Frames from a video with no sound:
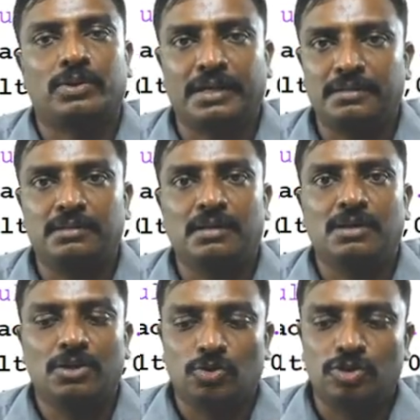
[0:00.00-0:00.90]
Okay.
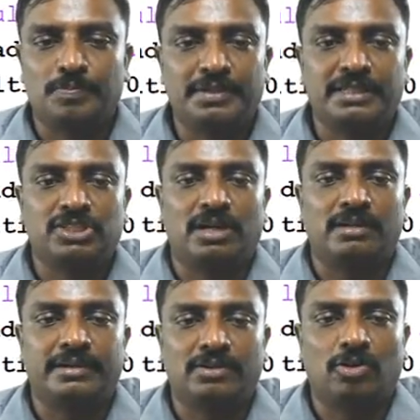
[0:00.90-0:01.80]
To split the
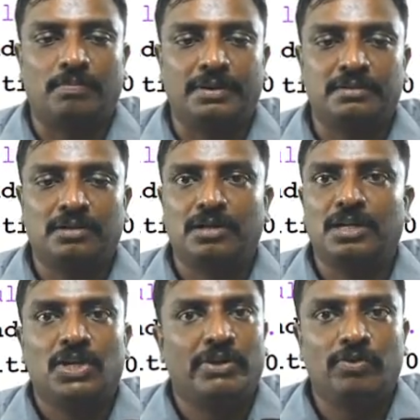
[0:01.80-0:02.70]
channel red component.
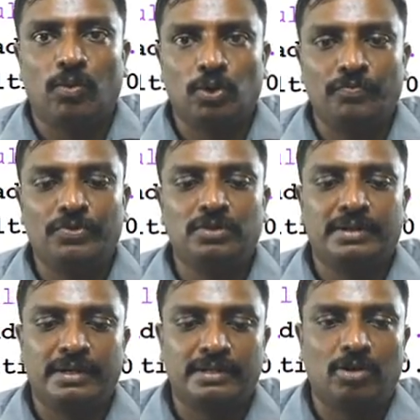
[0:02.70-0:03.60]
If you want to view the
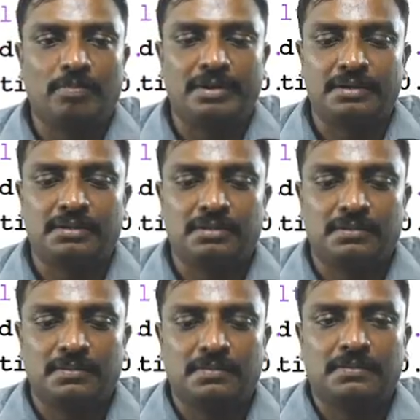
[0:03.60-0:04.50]
red component,
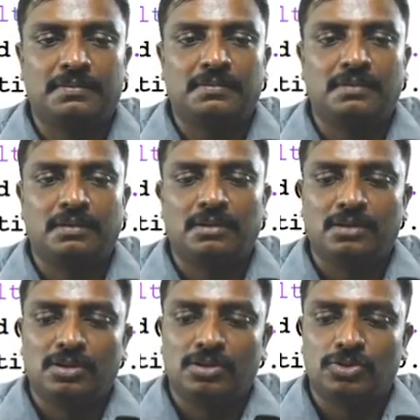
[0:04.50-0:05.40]

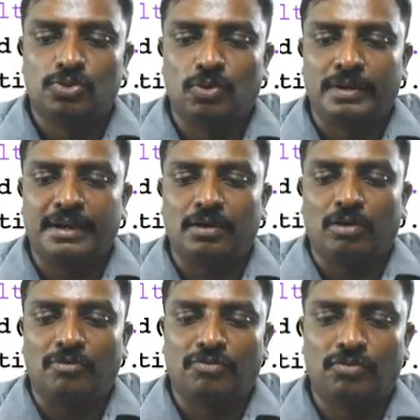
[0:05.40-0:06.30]
so red
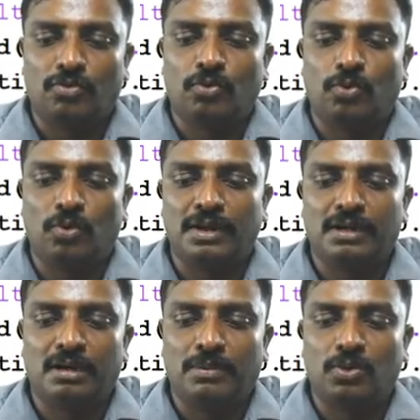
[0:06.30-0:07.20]
of
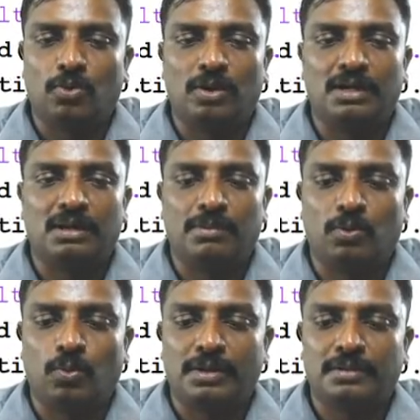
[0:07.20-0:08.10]
colon comma
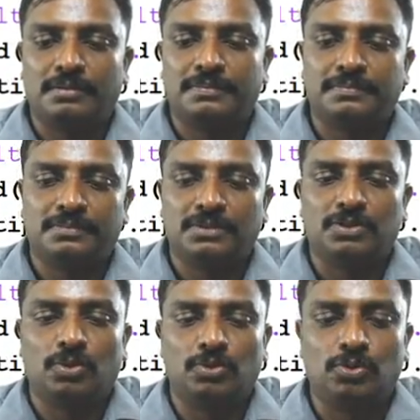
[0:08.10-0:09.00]
1
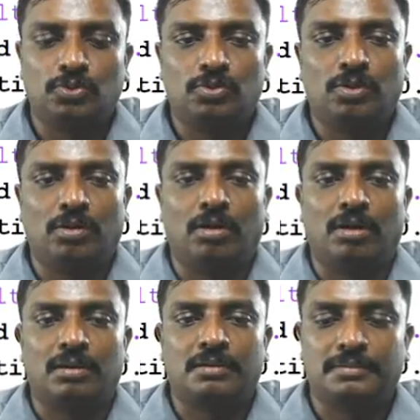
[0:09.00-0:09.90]
equal to
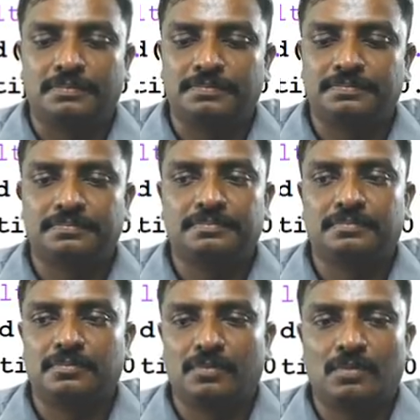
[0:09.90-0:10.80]
R.
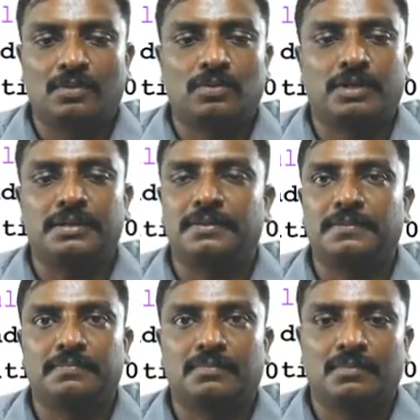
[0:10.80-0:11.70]
Okay.
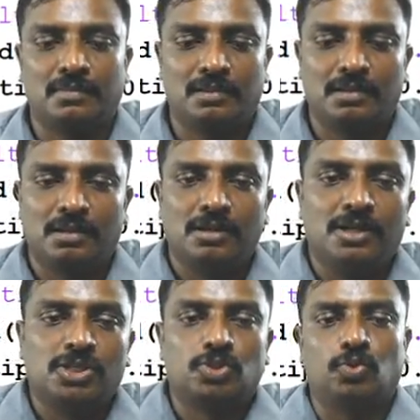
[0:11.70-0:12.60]

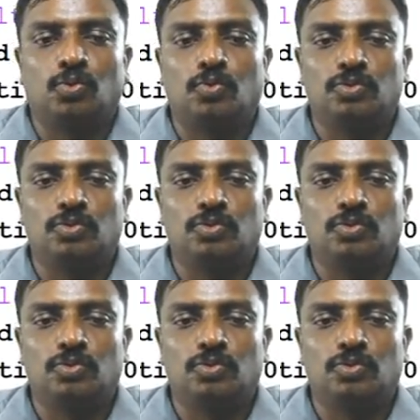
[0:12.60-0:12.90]
So